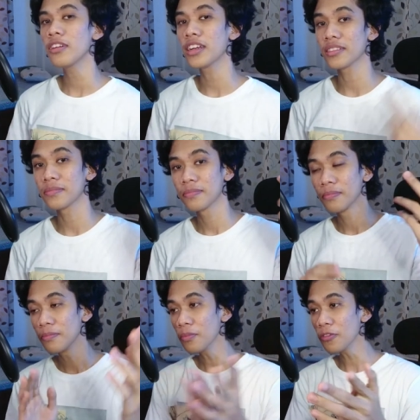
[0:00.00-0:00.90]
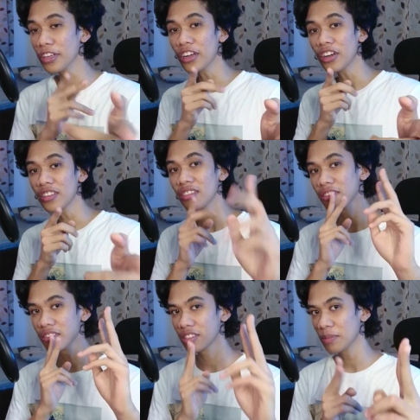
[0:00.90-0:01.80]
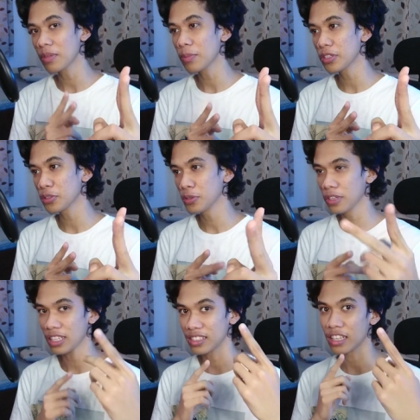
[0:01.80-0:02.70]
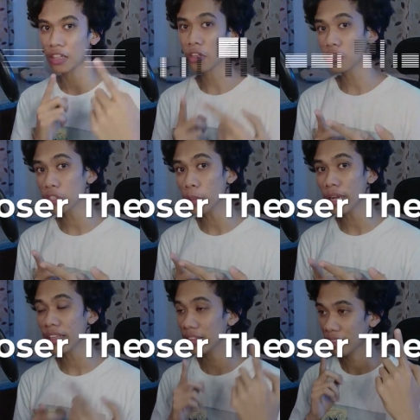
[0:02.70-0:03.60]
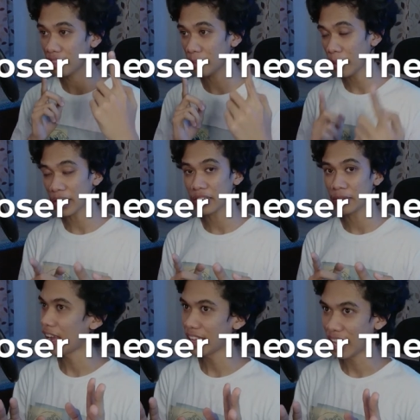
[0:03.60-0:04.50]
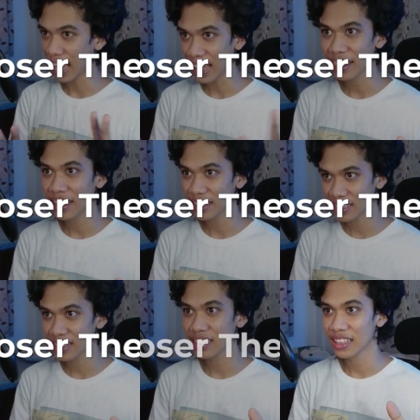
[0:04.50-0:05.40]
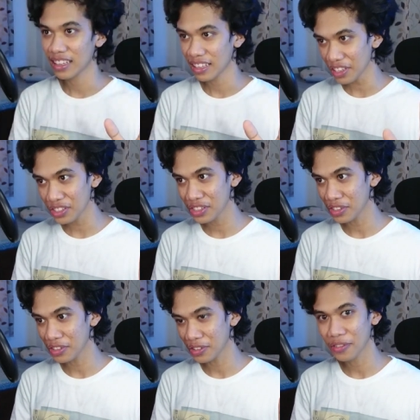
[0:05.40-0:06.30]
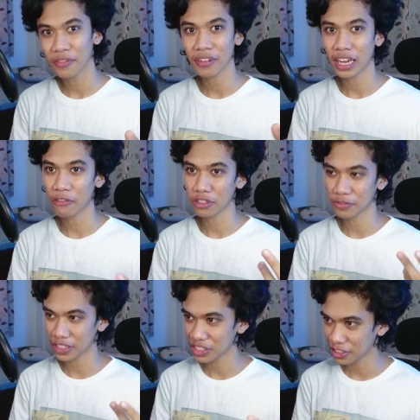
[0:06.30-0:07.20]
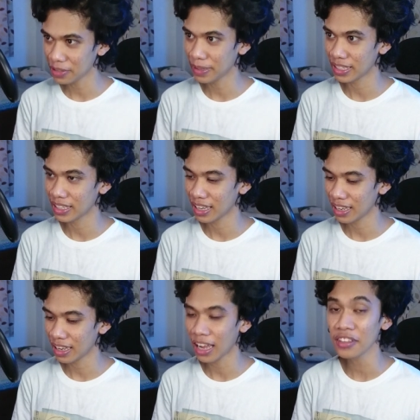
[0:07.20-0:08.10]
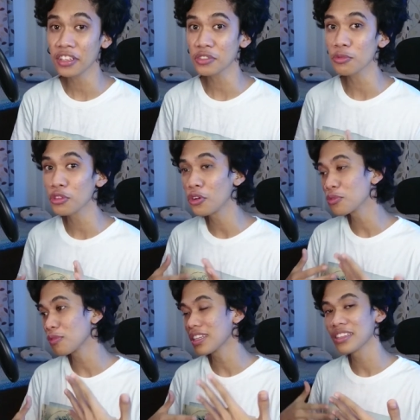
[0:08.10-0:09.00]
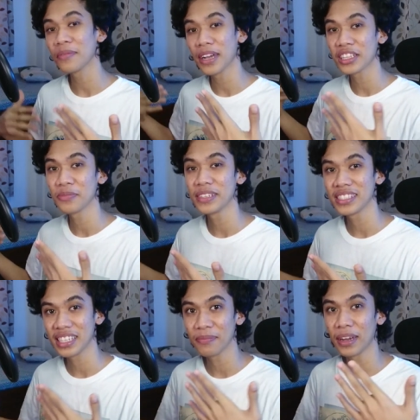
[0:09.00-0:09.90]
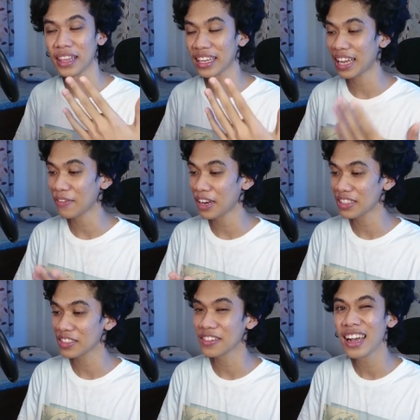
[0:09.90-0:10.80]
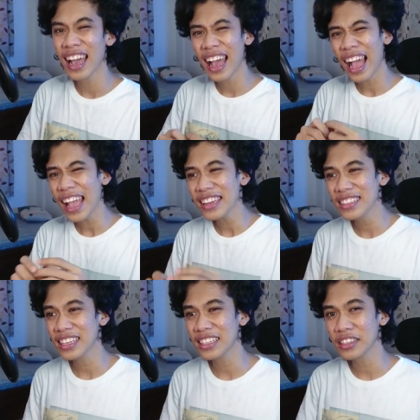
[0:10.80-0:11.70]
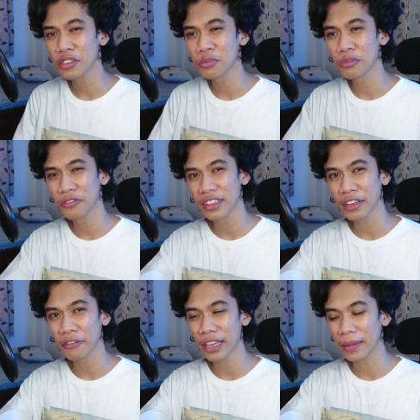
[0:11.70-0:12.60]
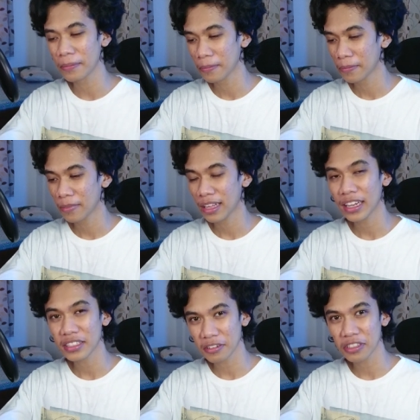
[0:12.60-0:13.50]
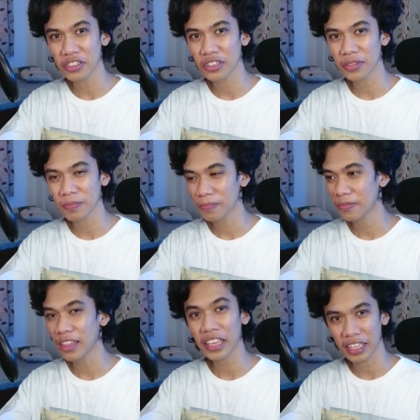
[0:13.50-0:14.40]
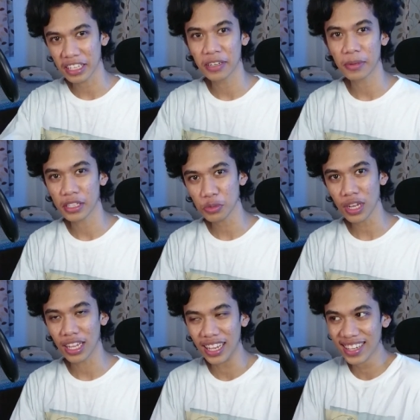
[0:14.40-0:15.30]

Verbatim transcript: Right, moving on. Tip number two is the closer the mic, the better. I had this issue when I was first streaming. I just don't want the mic to be seen by the camera, so I decided to move it away. And as a result, they can't hear me as well.